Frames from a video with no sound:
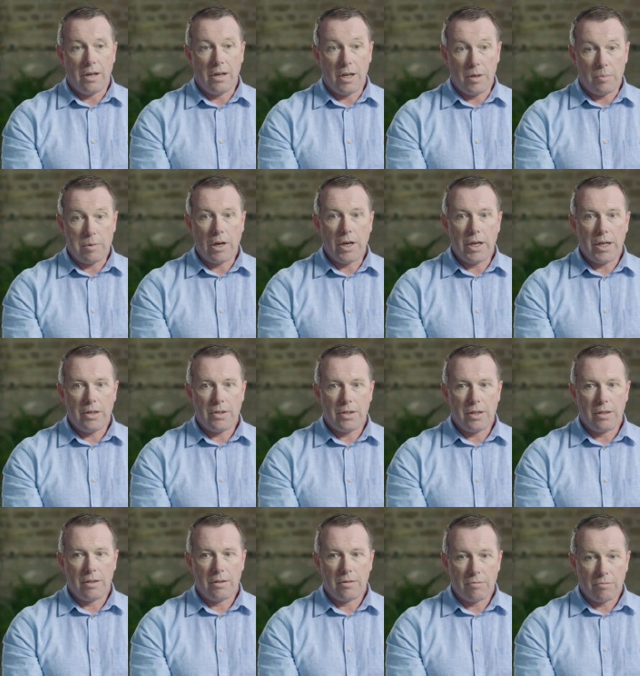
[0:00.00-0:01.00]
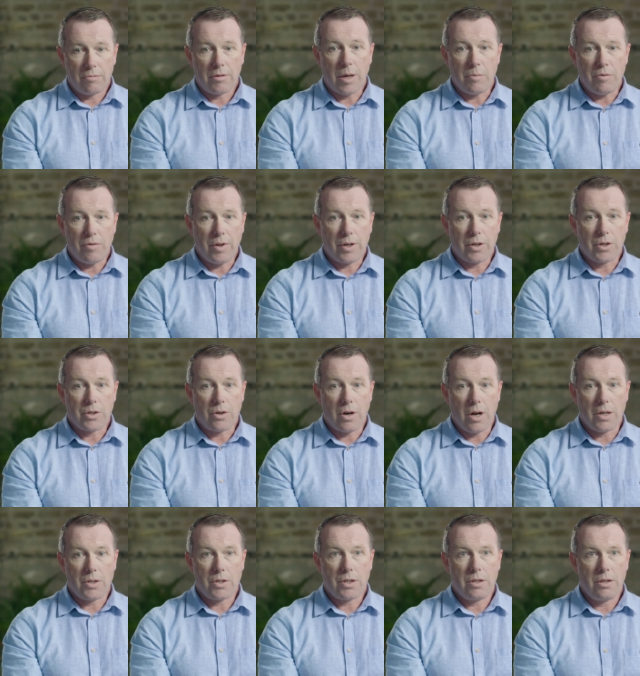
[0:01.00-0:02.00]
I applied, kept my fingers
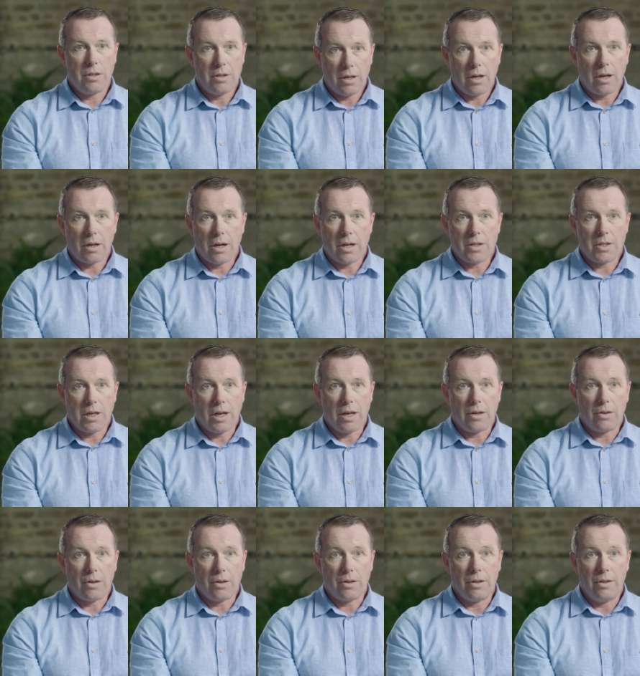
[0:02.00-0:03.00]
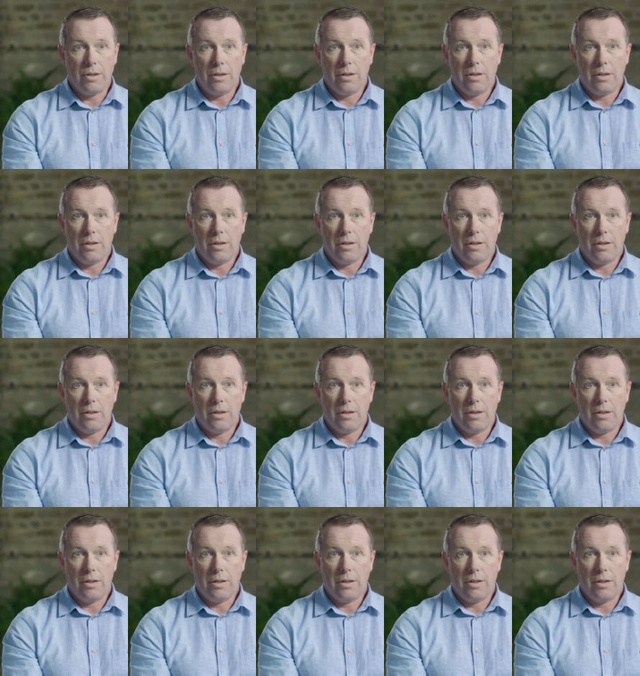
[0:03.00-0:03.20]
crossed, and got selected.